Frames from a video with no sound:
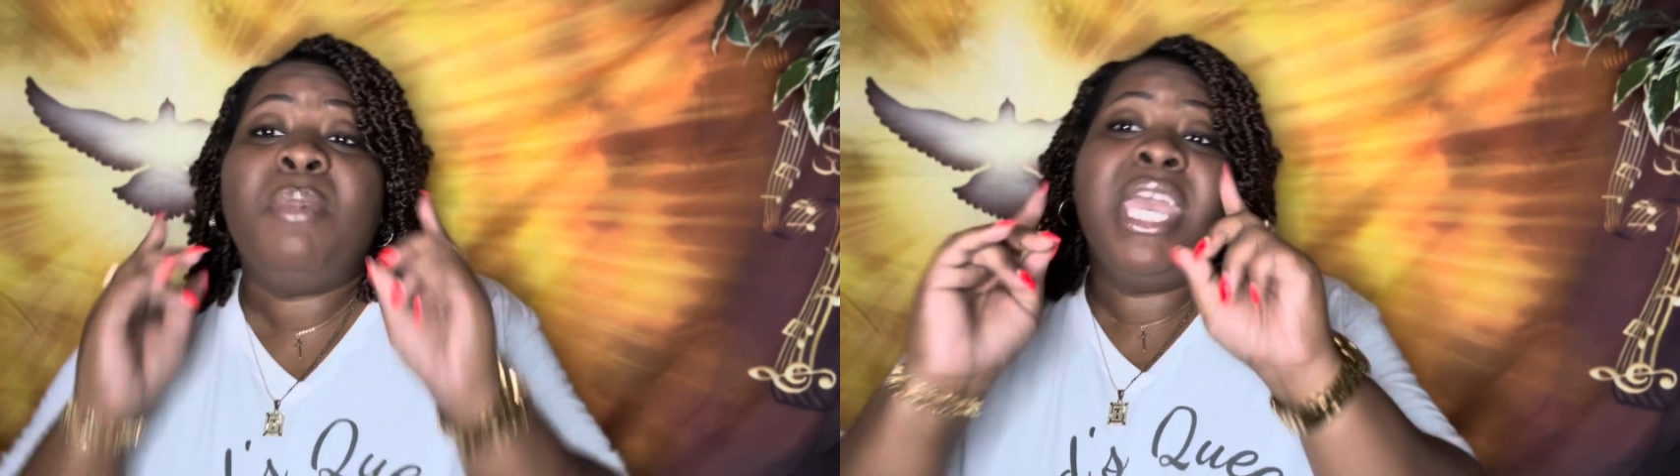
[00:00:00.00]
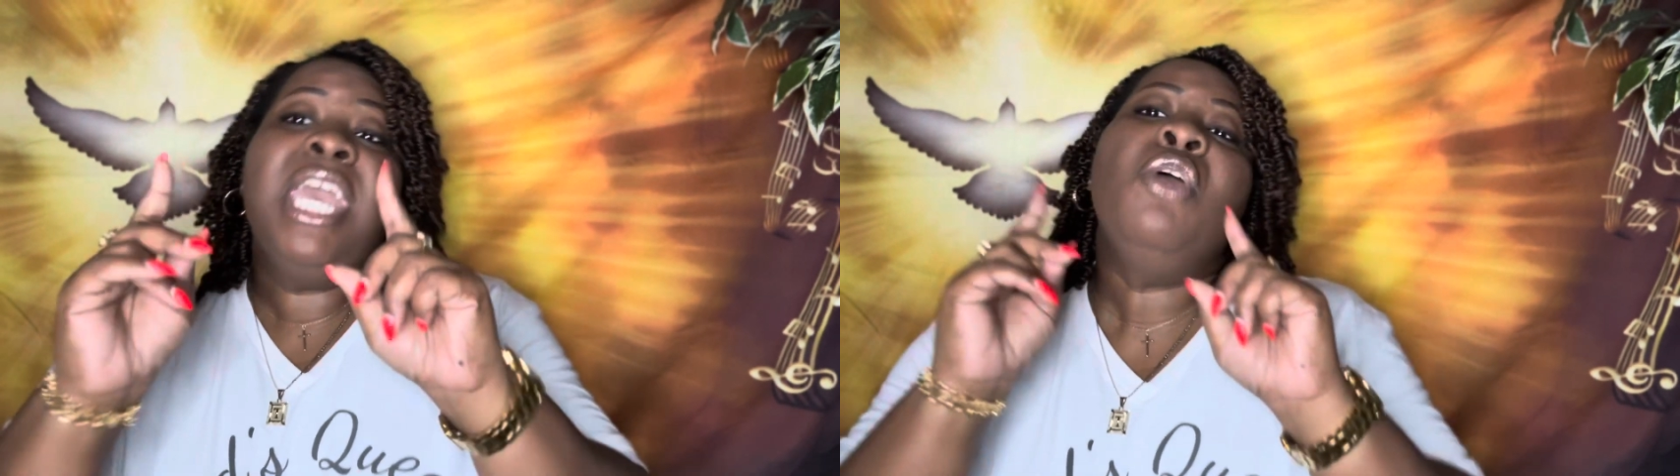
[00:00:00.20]

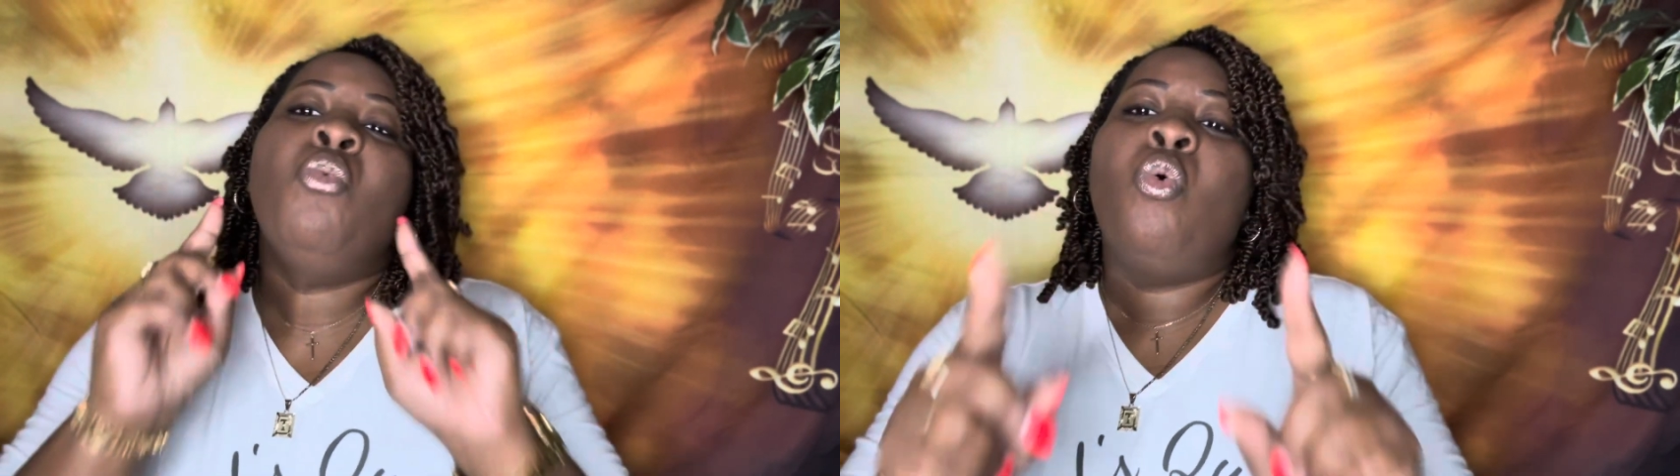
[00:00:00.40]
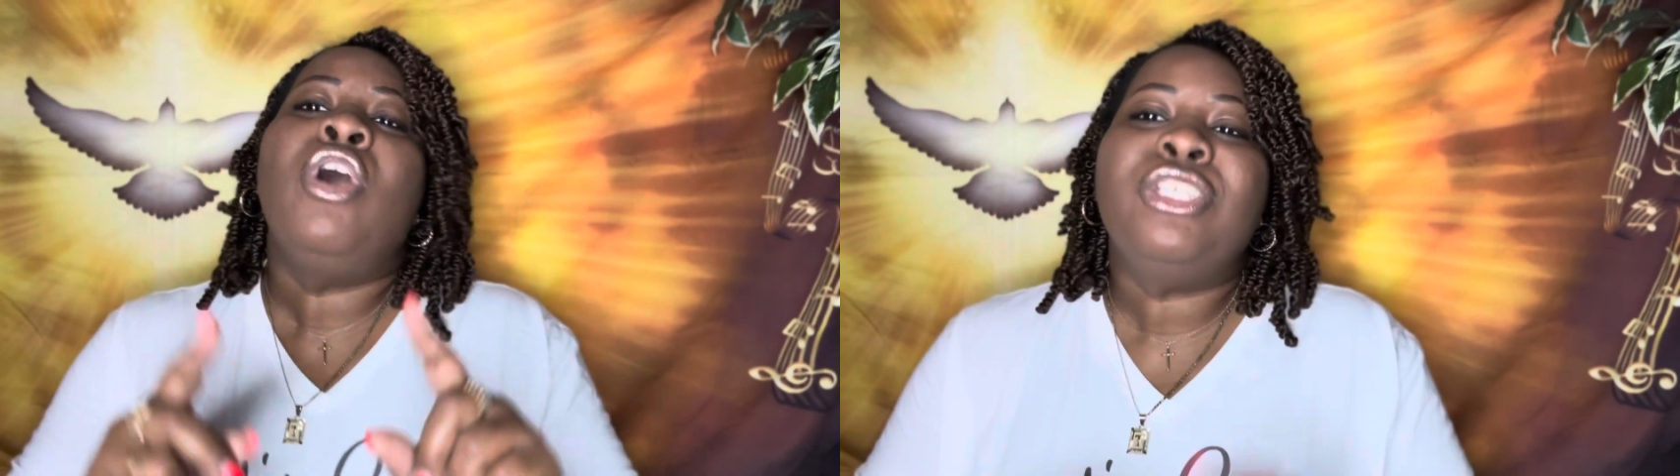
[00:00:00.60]
He
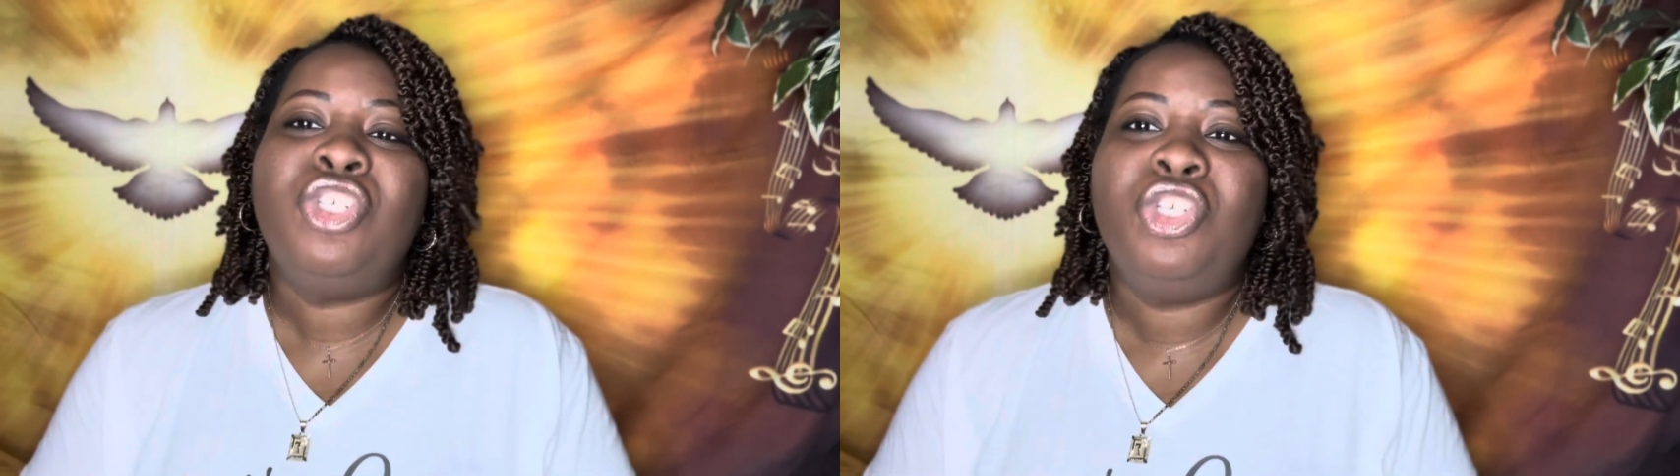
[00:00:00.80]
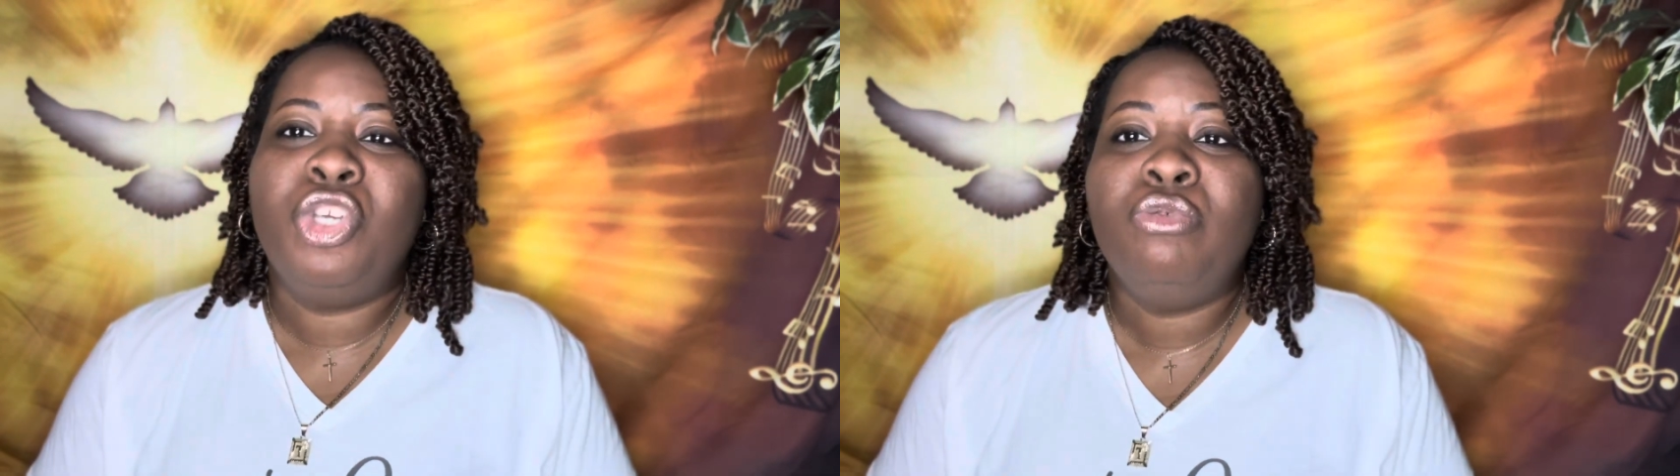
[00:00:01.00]

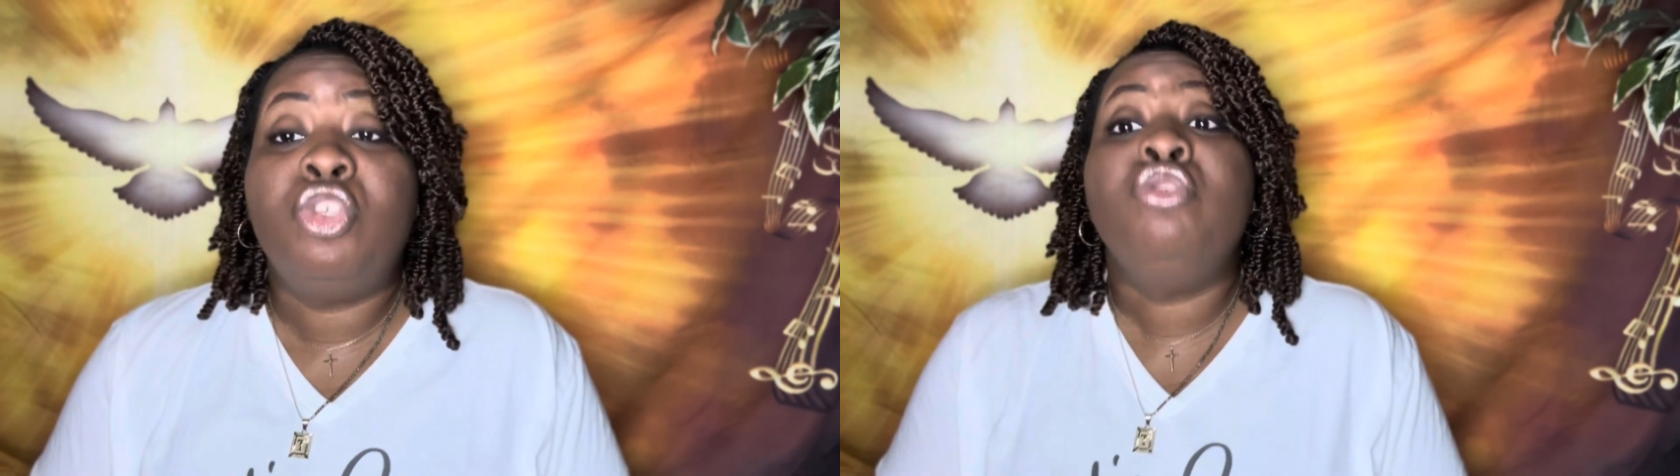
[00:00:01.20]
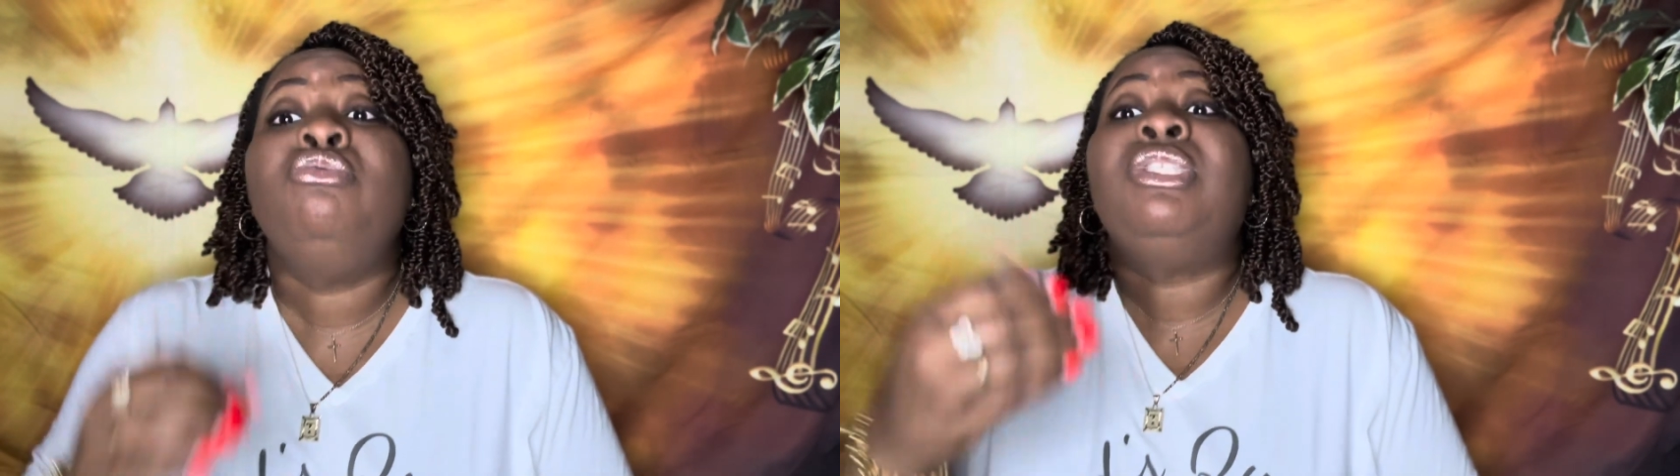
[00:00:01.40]
wants you to